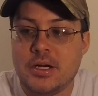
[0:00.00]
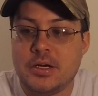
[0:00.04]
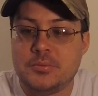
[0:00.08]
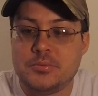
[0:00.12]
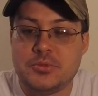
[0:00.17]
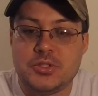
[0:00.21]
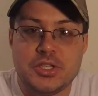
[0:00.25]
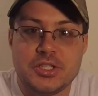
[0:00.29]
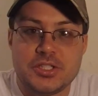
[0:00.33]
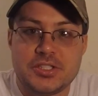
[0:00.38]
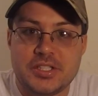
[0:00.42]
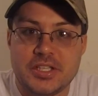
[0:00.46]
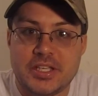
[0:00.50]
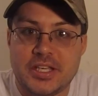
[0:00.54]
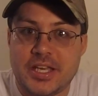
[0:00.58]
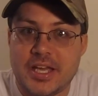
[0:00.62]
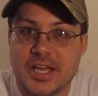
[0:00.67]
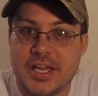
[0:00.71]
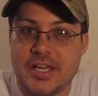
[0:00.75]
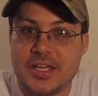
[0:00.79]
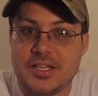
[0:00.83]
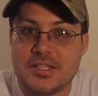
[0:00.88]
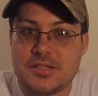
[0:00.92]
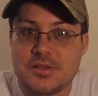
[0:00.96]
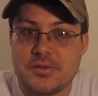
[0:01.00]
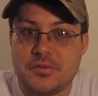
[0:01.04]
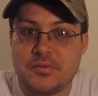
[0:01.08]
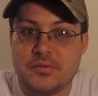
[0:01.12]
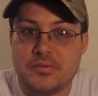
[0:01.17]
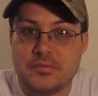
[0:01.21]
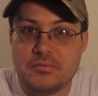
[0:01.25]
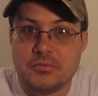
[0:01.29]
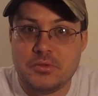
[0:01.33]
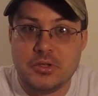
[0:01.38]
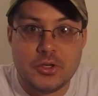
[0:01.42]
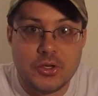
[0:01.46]
Just in case if
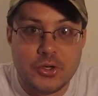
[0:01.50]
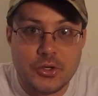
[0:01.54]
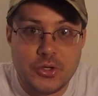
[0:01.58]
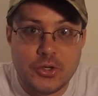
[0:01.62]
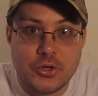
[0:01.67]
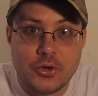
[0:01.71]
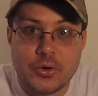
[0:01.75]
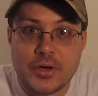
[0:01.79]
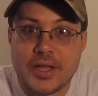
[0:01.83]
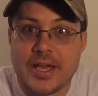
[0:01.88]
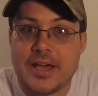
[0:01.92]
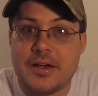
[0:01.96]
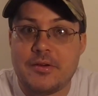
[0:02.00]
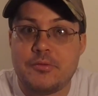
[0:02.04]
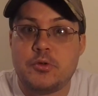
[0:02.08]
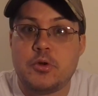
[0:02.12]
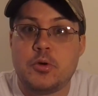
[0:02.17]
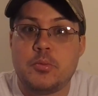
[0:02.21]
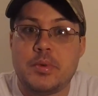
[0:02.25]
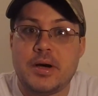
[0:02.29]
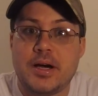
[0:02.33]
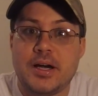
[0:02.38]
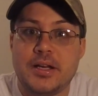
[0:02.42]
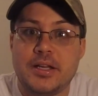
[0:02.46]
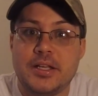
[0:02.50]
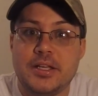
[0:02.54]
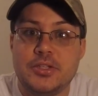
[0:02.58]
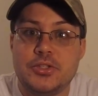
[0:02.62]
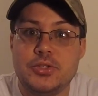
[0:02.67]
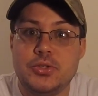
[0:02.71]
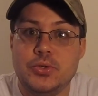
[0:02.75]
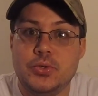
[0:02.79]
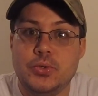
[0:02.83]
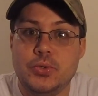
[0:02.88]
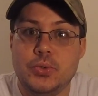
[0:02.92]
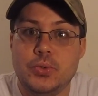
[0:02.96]
you know you don't have nobody
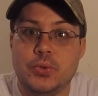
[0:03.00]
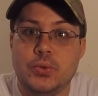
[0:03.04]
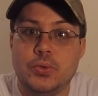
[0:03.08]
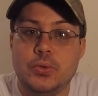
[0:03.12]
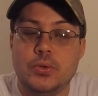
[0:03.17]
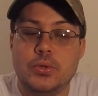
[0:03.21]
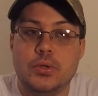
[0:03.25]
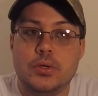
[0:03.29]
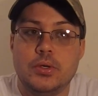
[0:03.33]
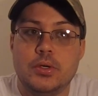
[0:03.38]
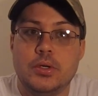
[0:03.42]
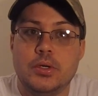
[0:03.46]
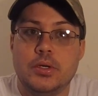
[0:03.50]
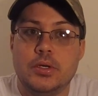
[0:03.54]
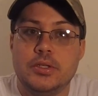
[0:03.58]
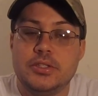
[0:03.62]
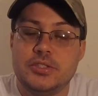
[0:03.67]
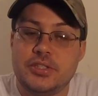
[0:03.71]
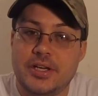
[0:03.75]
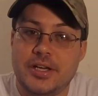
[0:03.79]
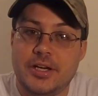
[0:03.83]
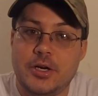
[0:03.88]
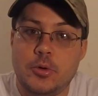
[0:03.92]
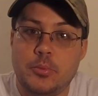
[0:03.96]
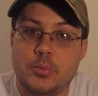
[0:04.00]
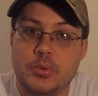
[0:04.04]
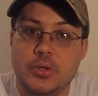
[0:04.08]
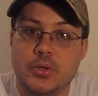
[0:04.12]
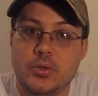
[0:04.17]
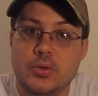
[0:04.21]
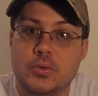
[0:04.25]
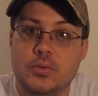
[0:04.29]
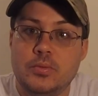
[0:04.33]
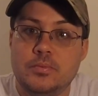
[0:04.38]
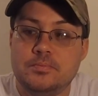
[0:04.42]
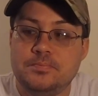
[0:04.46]
to help
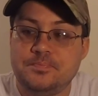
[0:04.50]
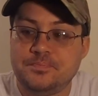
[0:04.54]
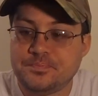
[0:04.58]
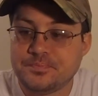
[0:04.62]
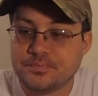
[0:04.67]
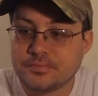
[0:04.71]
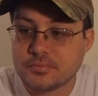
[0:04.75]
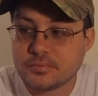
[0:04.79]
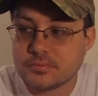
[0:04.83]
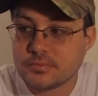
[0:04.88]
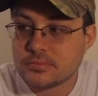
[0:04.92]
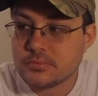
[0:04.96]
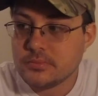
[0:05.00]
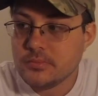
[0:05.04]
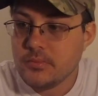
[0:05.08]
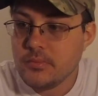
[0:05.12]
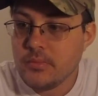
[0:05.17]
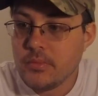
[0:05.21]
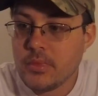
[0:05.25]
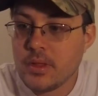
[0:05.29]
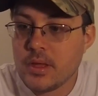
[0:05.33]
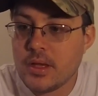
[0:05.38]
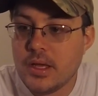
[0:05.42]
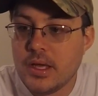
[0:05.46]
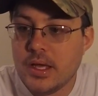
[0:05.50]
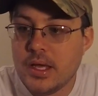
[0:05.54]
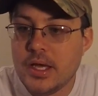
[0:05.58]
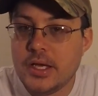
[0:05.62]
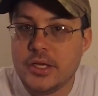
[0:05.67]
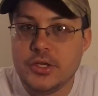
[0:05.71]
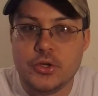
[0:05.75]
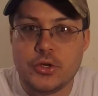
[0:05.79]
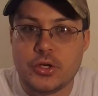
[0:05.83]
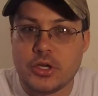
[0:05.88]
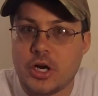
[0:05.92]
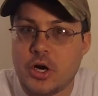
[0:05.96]
you,
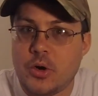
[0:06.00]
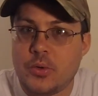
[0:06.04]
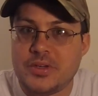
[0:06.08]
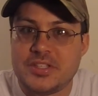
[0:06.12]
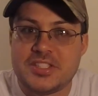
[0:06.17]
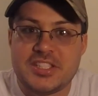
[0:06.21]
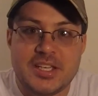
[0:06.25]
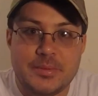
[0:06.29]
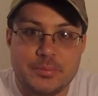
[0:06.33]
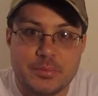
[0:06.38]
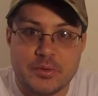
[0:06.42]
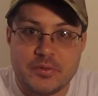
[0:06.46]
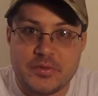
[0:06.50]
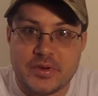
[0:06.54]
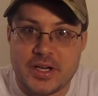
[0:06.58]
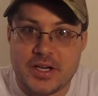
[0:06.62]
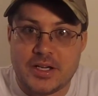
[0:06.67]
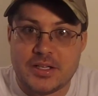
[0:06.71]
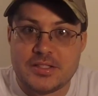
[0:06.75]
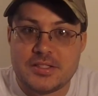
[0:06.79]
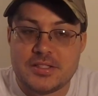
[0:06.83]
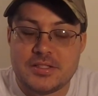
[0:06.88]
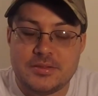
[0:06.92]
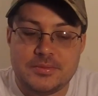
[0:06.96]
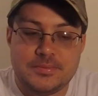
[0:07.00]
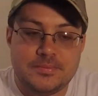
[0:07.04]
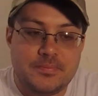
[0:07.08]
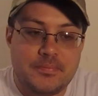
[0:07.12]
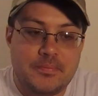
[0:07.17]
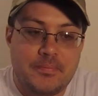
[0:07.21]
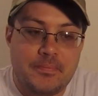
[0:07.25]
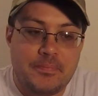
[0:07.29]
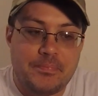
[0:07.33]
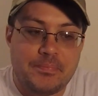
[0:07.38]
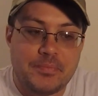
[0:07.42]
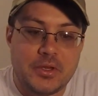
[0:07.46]
you can always improvise.
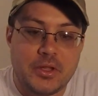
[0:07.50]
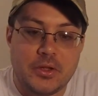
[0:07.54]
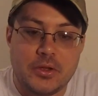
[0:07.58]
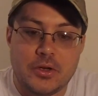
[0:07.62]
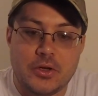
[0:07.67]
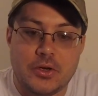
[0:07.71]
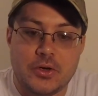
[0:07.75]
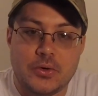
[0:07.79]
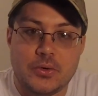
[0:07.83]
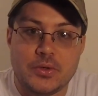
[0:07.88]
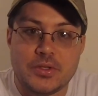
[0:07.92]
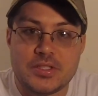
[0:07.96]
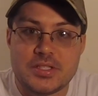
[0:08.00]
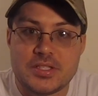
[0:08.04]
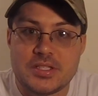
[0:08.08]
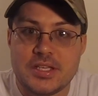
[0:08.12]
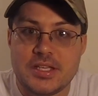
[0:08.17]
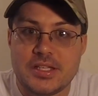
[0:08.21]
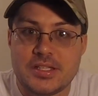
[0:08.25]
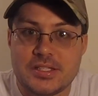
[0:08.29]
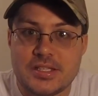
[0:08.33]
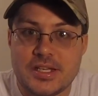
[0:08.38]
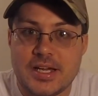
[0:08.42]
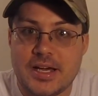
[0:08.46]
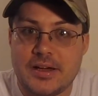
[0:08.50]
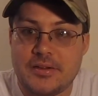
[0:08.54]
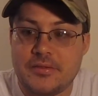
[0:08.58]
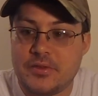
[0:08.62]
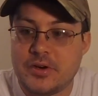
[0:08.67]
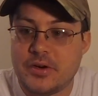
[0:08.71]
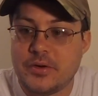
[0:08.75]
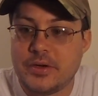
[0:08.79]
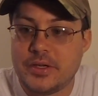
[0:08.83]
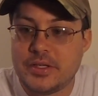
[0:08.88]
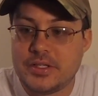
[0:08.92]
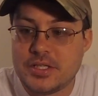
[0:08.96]
You know, it's not
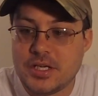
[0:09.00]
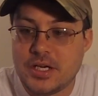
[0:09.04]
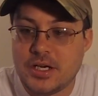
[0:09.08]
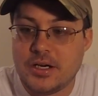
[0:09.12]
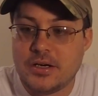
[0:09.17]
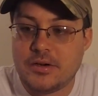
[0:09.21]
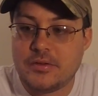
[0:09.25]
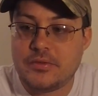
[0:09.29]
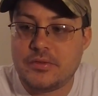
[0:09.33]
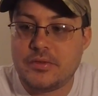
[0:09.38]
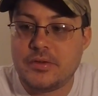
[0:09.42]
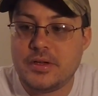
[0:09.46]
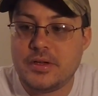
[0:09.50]
very tough